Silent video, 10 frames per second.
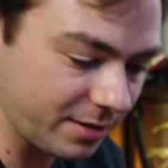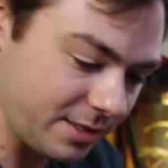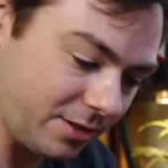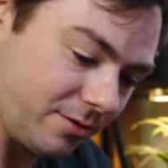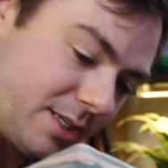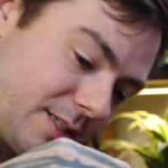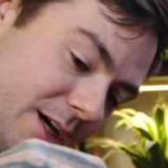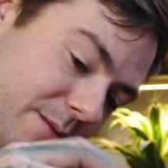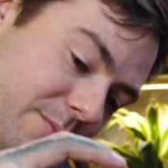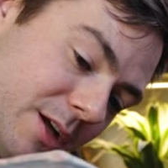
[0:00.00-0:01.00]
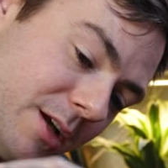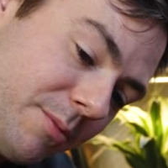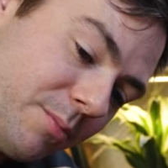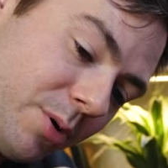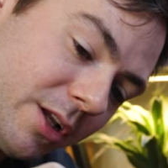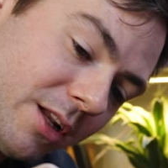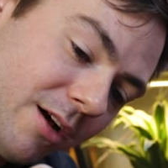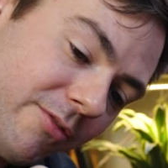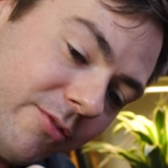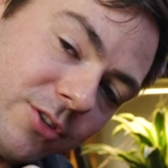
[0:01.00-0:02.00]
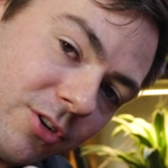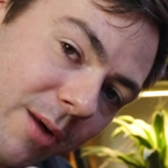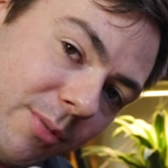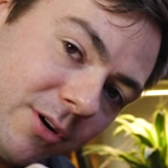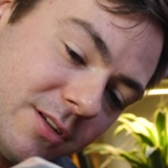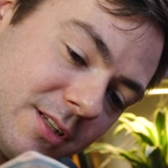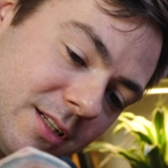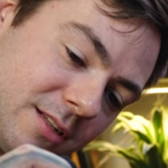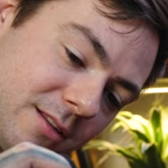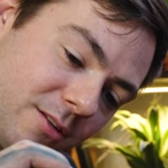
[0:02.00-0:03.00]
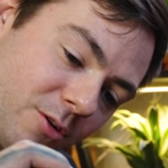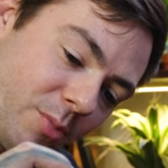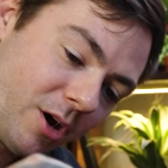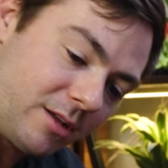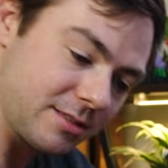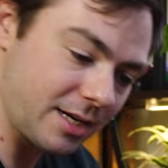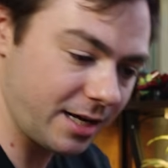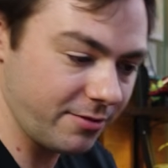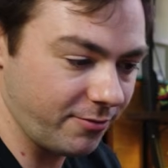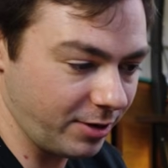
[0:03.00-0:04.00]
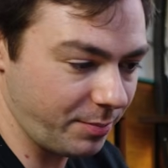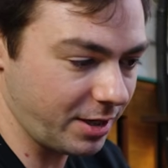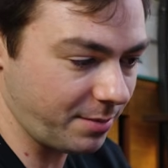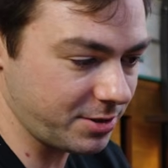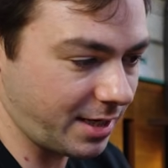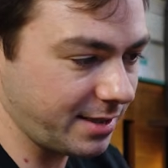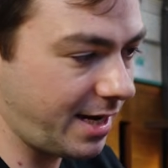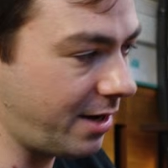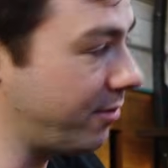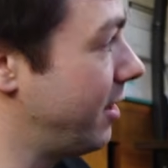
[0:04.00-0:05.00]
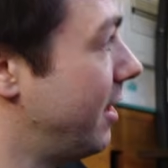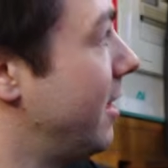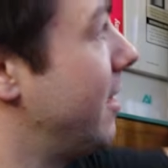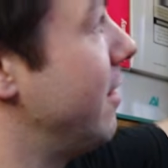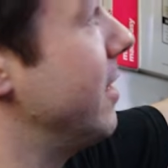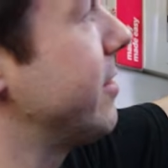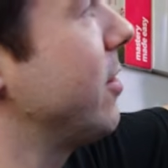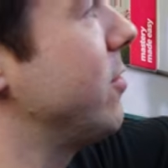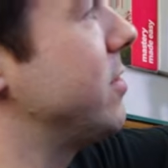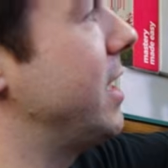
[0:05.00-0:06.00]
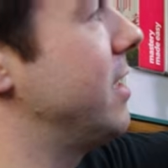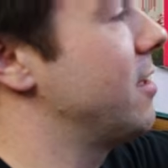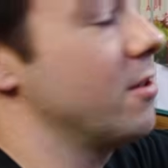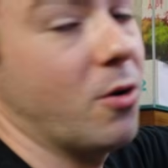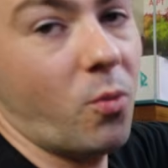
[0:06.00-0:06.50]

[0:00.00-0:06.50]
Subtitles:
tilt this up, put enough droppers into the little ball side, flip it upside down. This goes into the